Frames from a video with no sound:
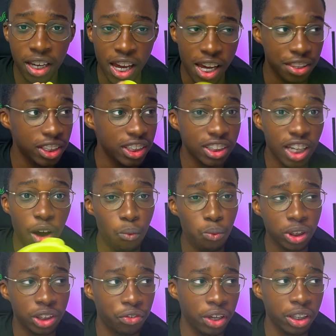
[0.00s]
And this is how
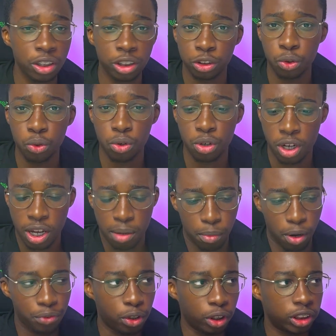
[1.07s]
what creators do. But
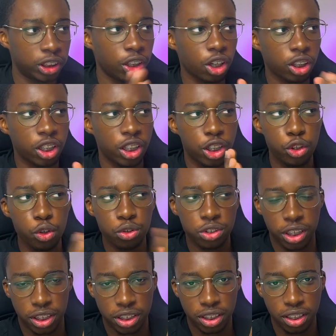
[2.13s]
of course, they're not gonna use
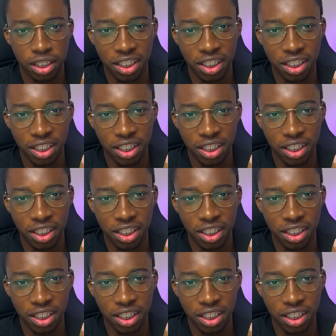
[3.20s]
this.